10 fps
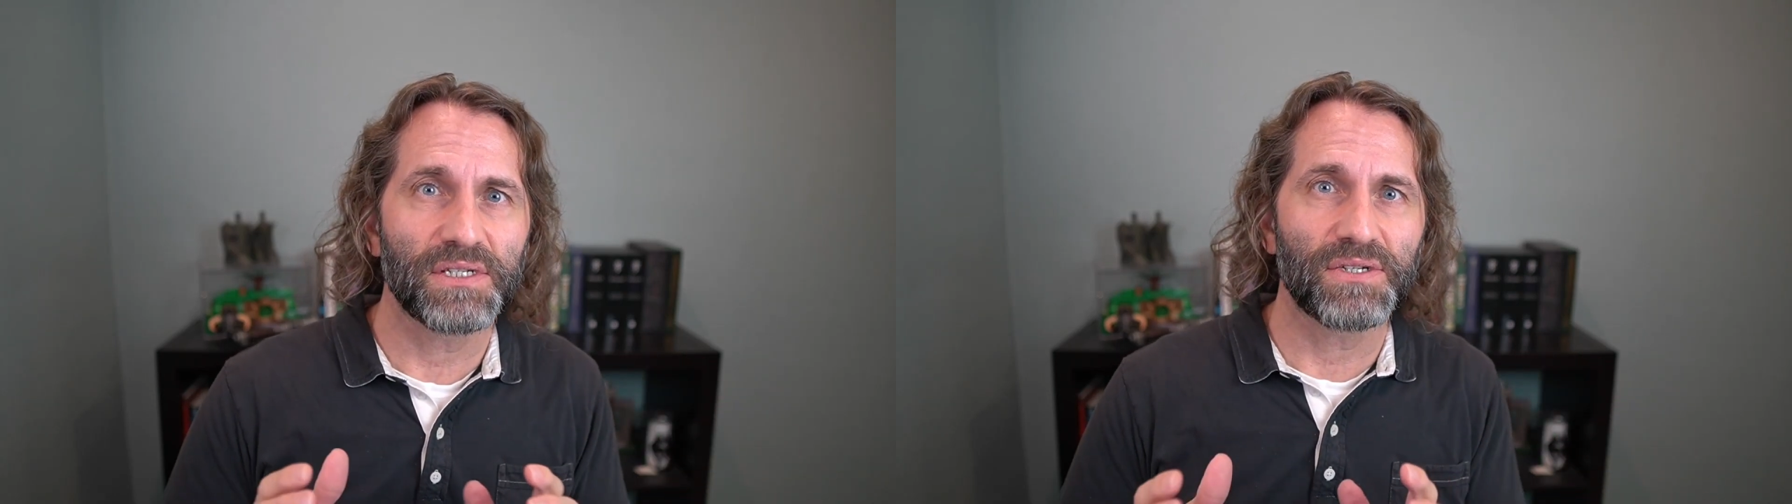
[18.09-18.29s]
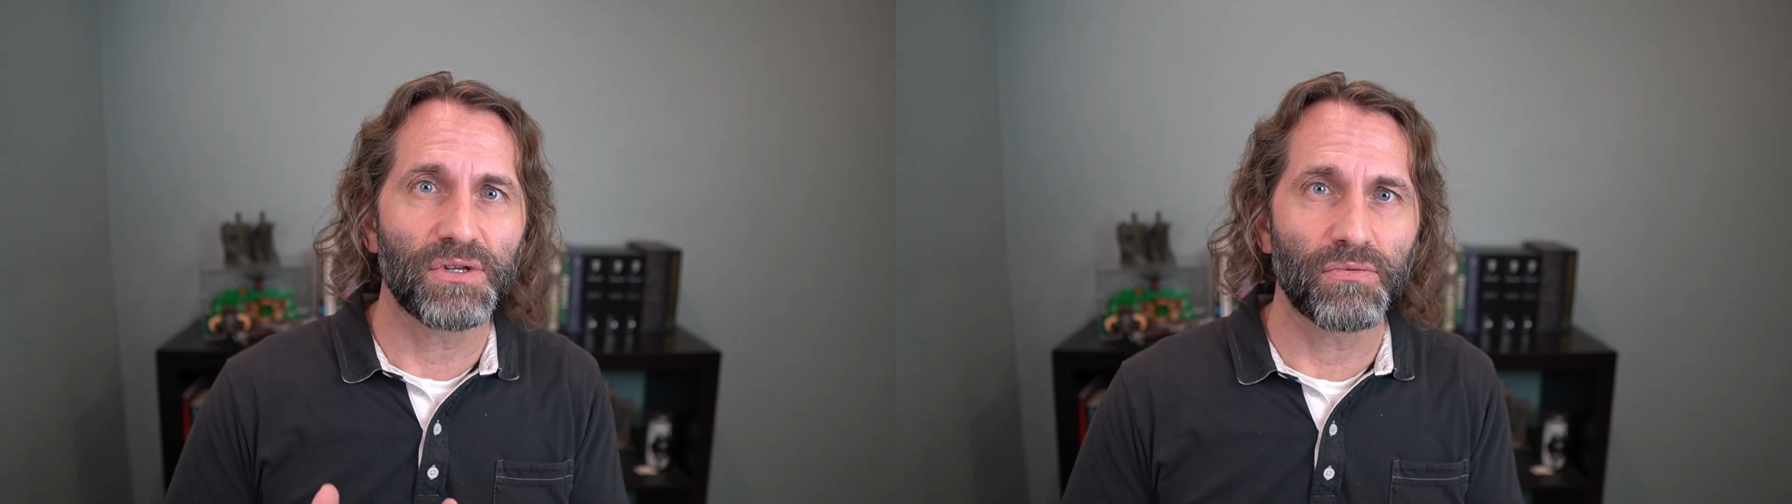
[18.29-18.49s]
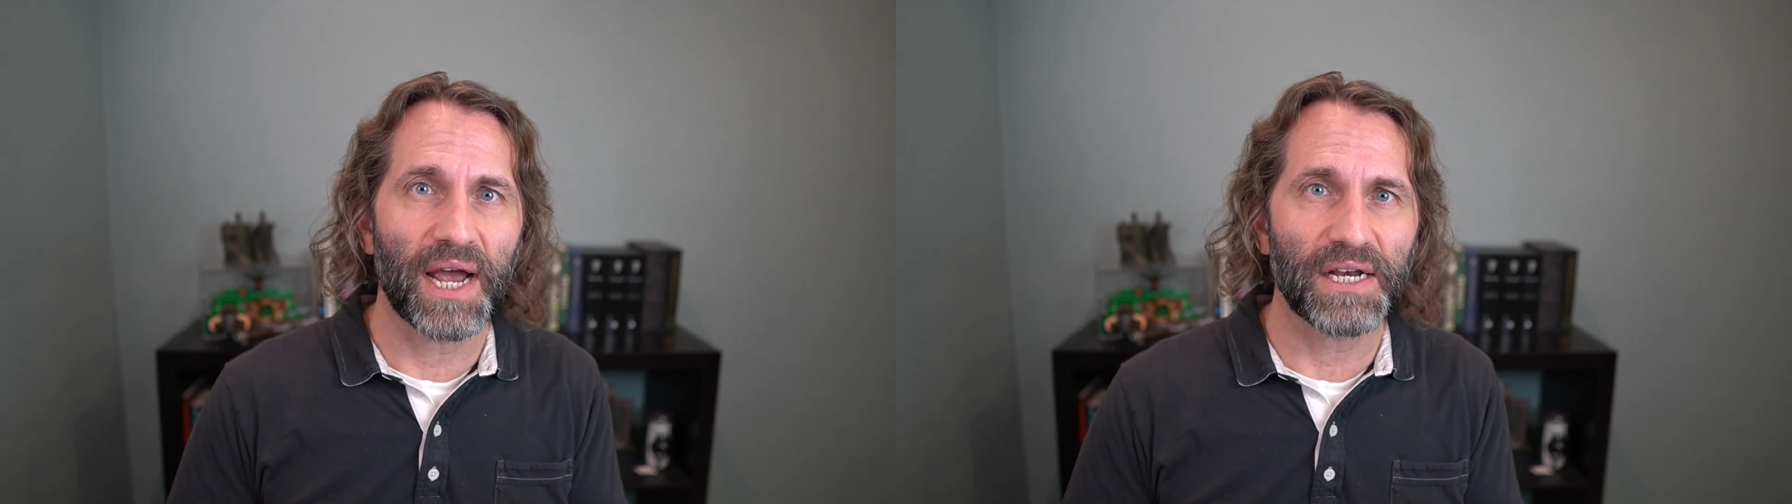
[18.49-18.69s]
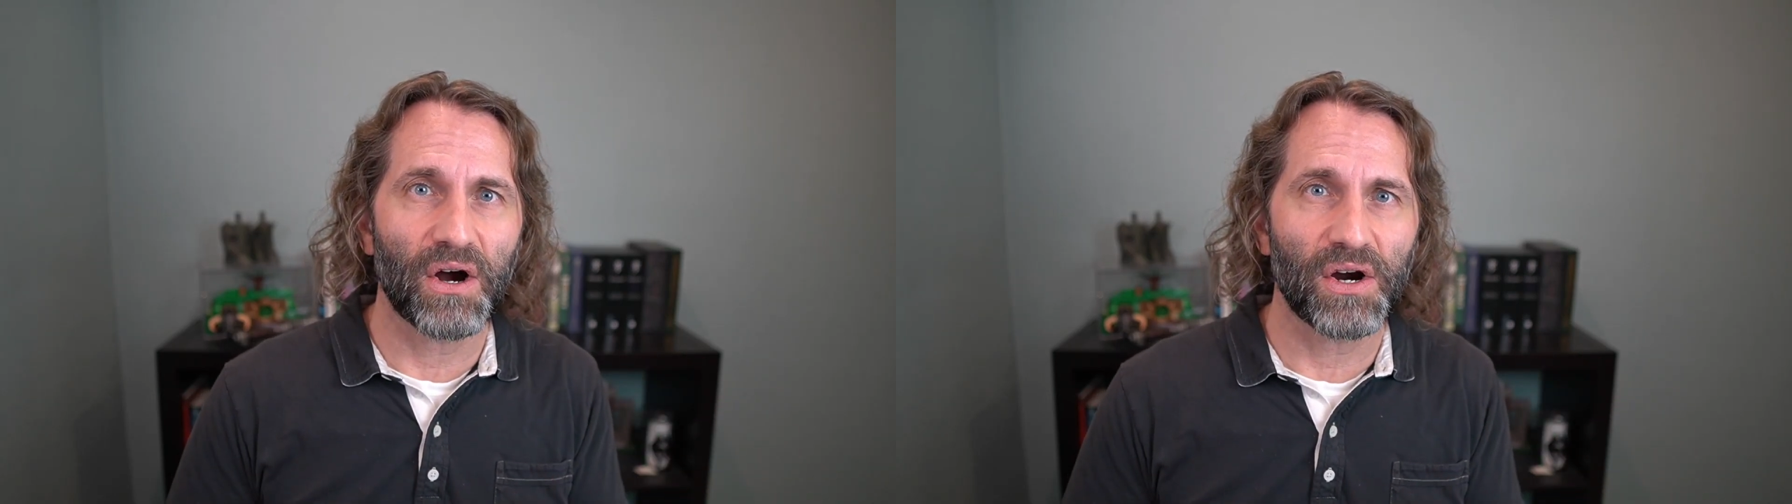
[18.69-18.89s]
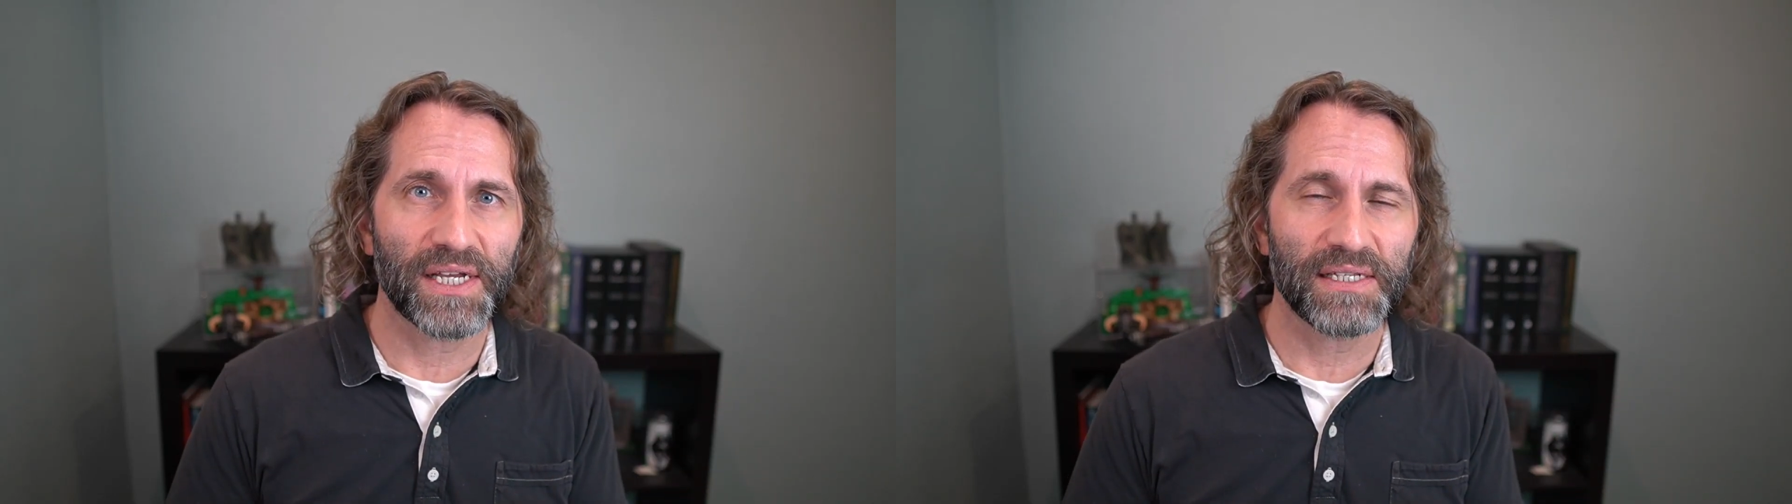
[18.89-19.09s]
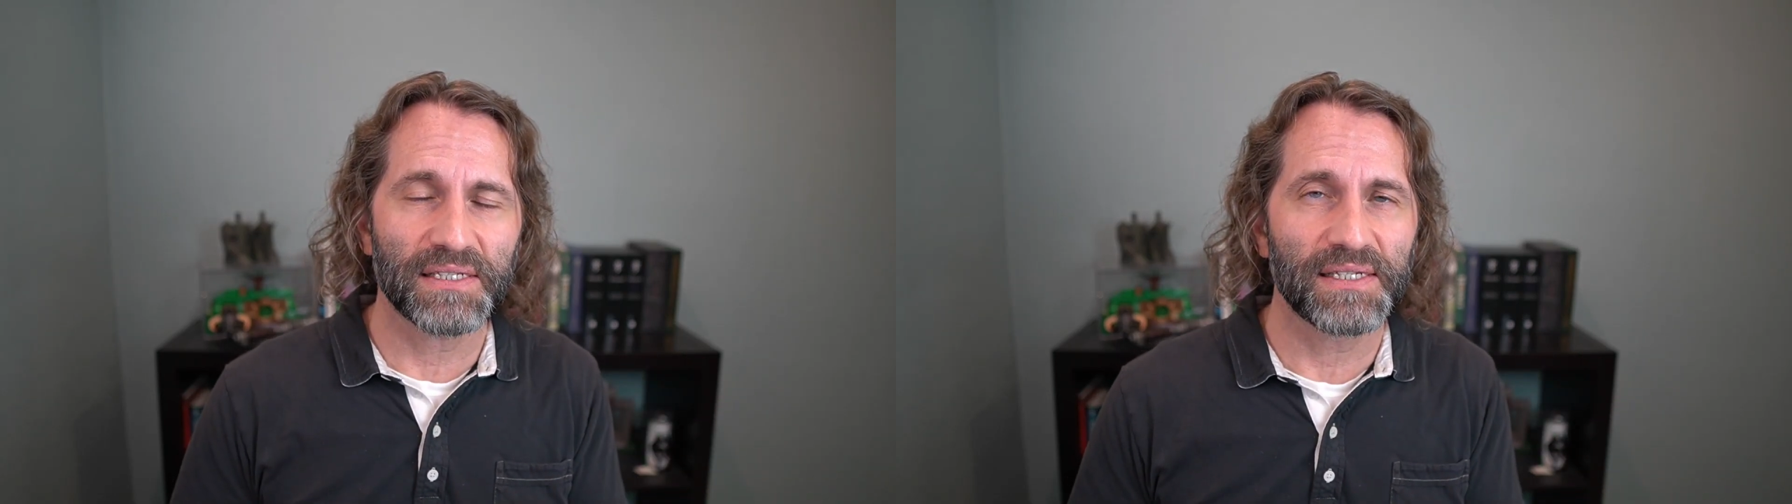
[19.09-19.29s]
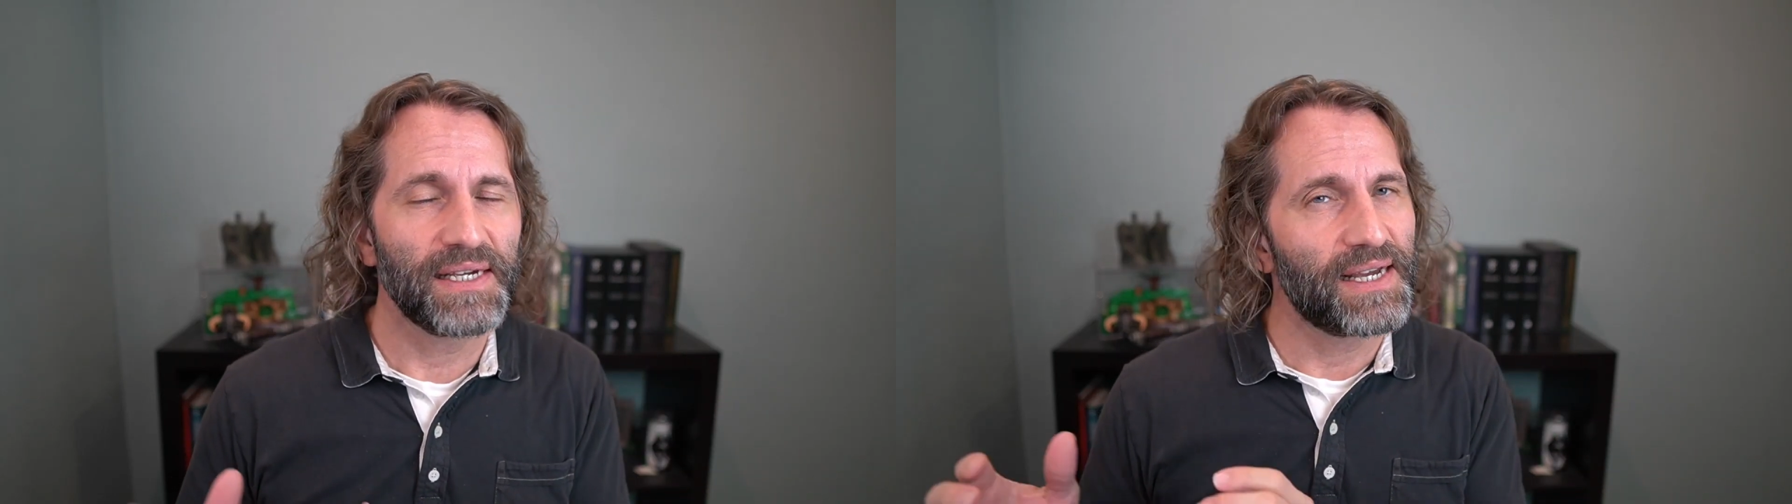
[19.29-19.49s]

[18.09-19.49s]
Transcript: to the right audience